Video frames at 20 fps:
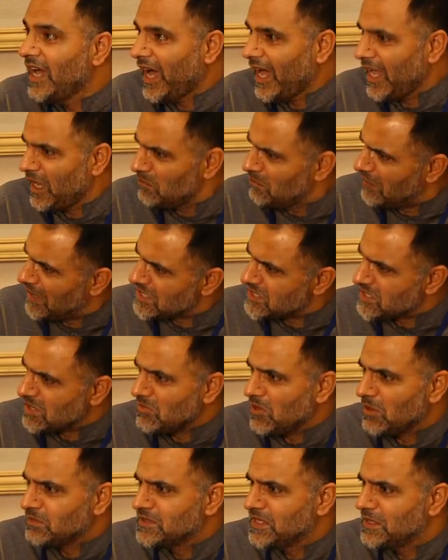I have met
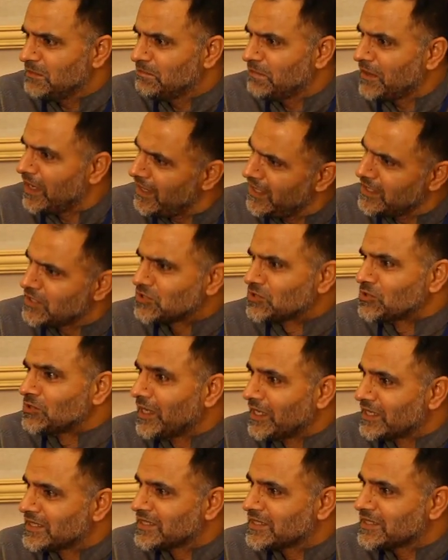some of the brilliant
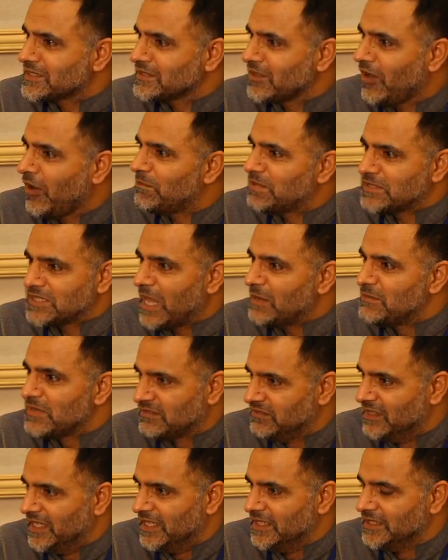students of Islamic
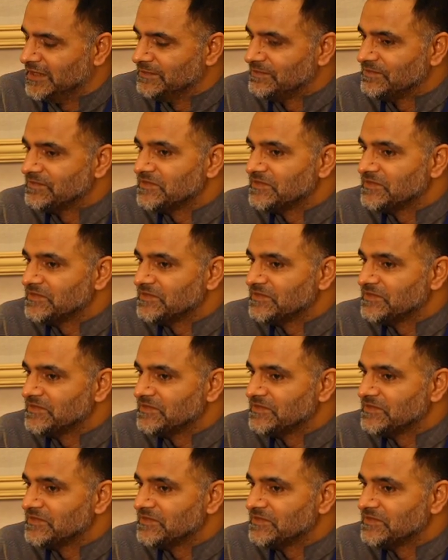world,